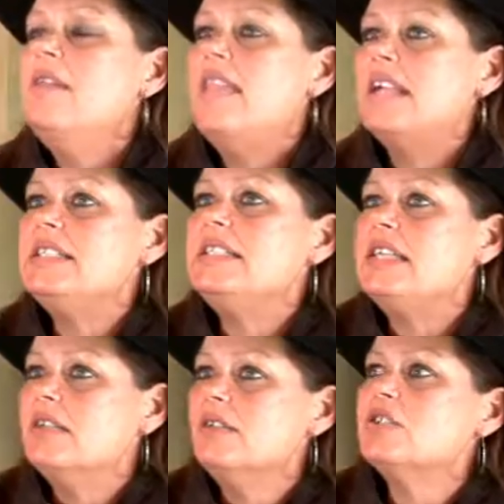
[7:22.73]
that
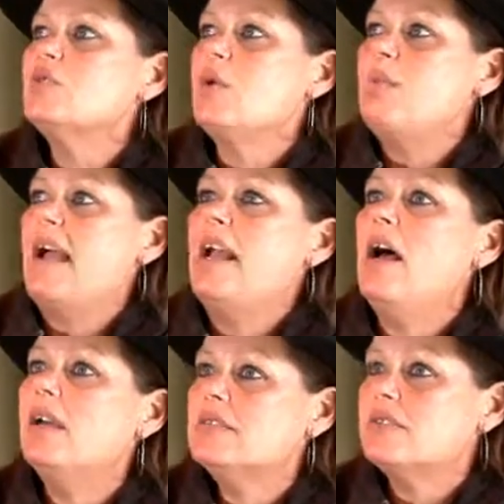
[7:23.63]
deals with my
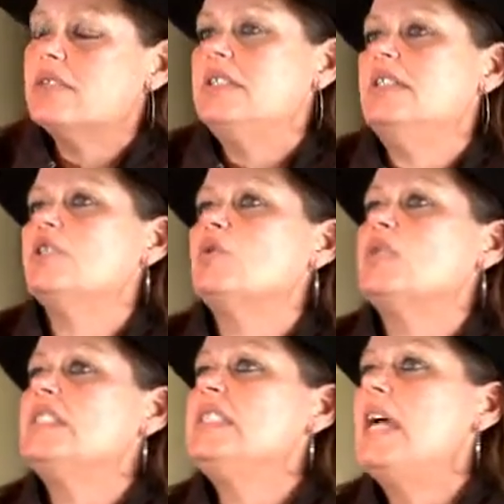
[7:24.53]
ulcers, deals
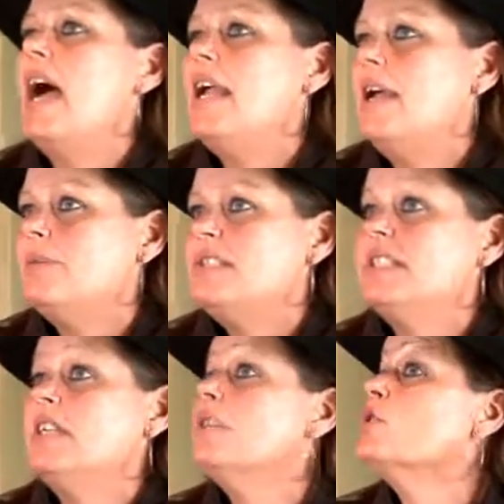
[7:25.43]
with tie-ups,
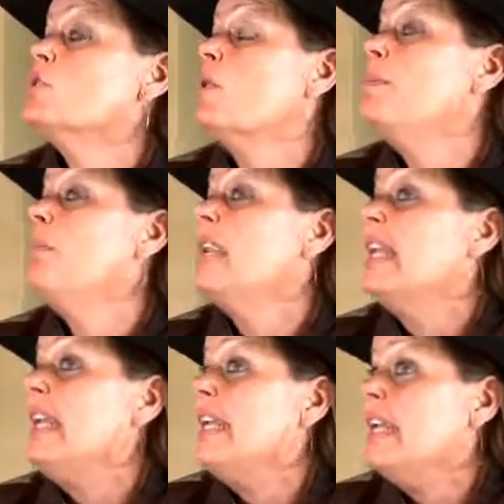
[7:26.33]
deals with
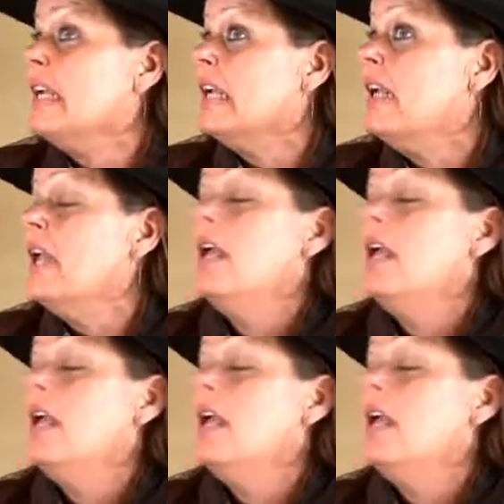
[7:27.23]
bleeding,